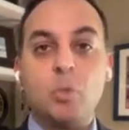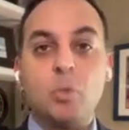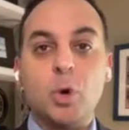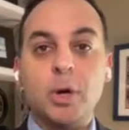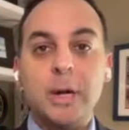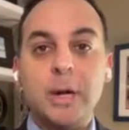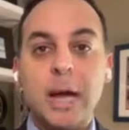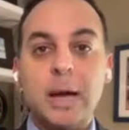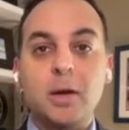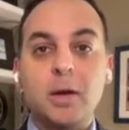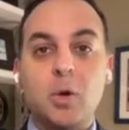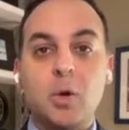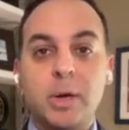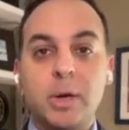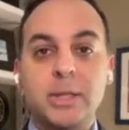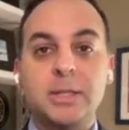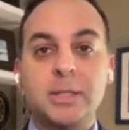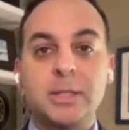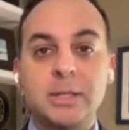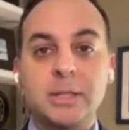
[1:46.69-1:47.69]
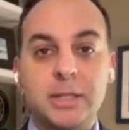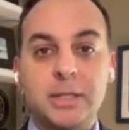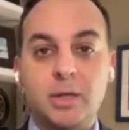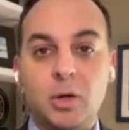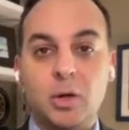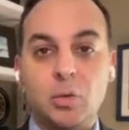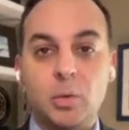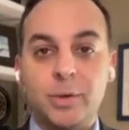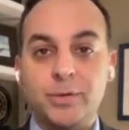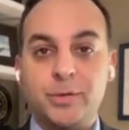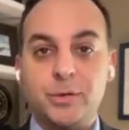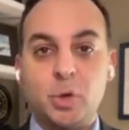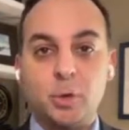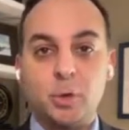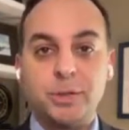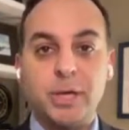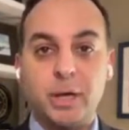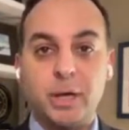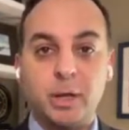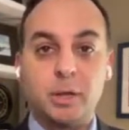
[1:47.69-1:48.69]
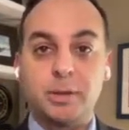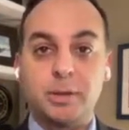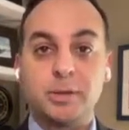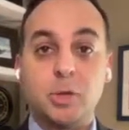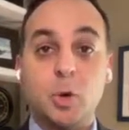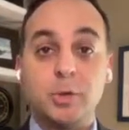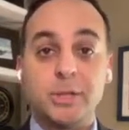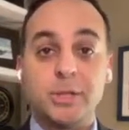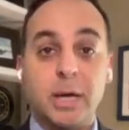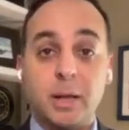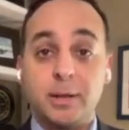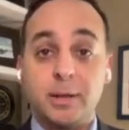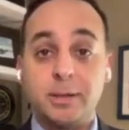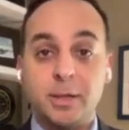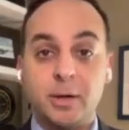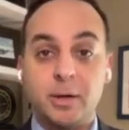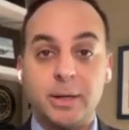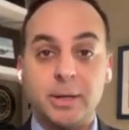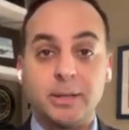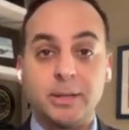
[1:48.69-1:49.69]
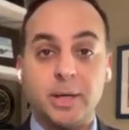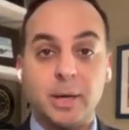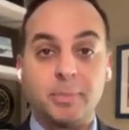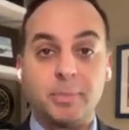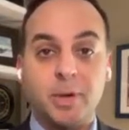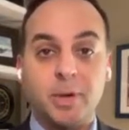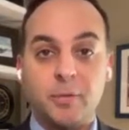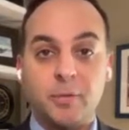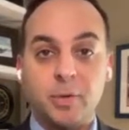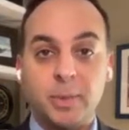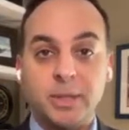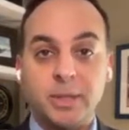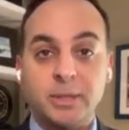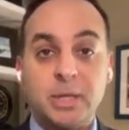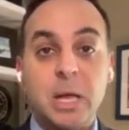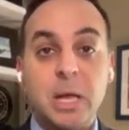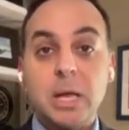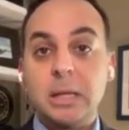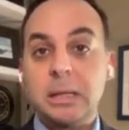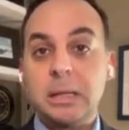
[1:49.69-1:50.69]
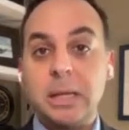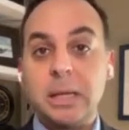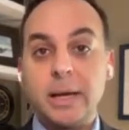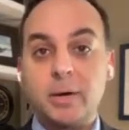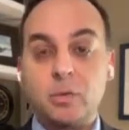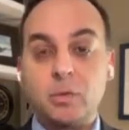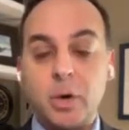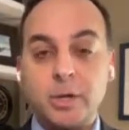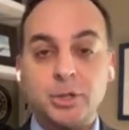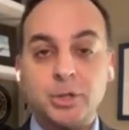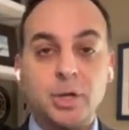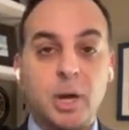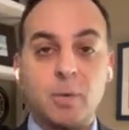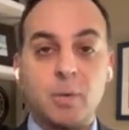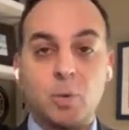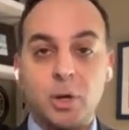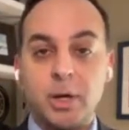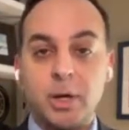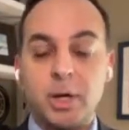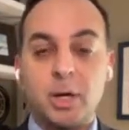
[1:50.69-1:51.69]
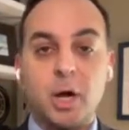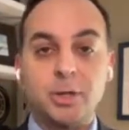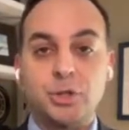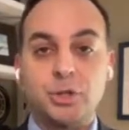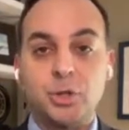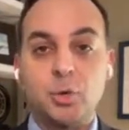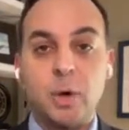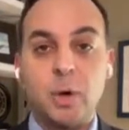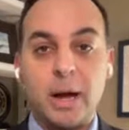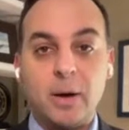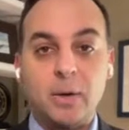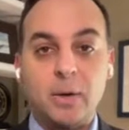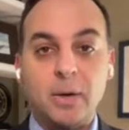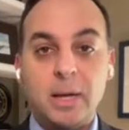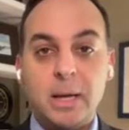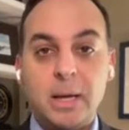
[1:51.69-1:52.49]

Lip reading: we're not going to deal with totalitarian type governments like Russia, and we're going to cut you out.